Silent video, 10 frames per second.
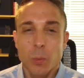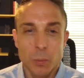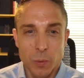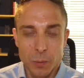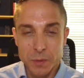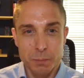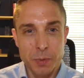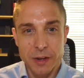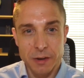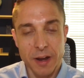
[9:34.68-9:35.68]
What would
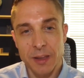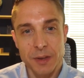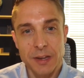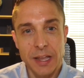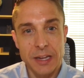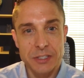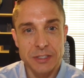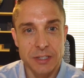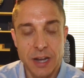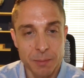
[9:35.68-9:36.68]
be a
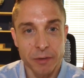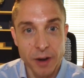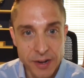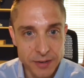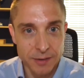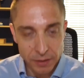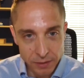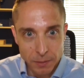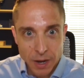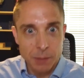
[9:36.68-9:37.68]
recommendation to
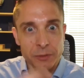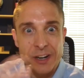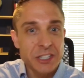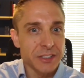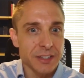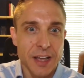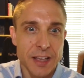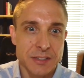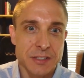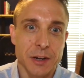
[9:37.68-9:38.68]

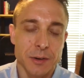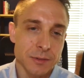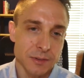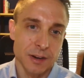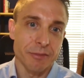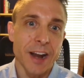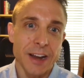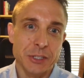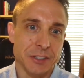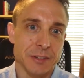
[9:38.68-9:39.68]
operationalize, a
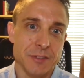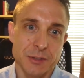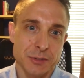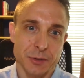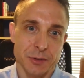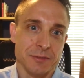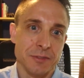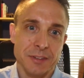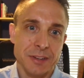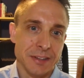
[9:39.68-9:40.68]
fraction of this sort of
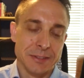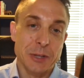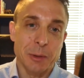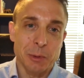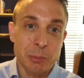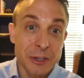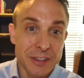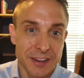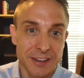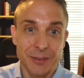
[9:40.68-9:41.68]
double
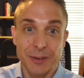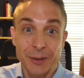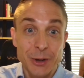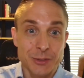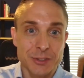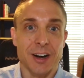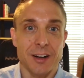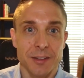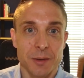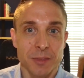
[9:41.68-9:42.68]
booking or a ghost
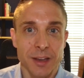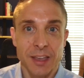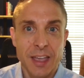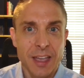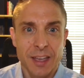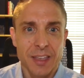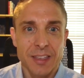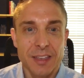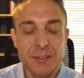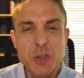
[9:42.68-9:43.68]
column? Like
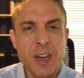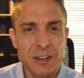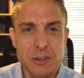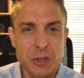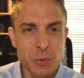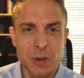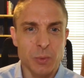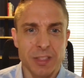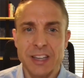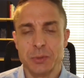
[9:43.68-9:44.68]
if you had to do it
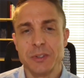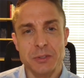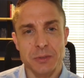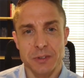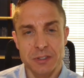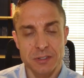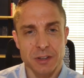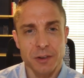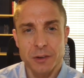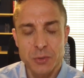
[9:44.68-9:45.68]
with less resources, are
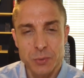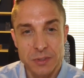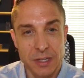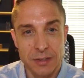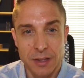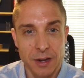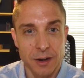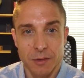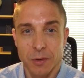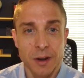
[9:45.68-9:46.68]
there tools out
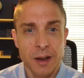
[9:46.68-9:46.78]
there or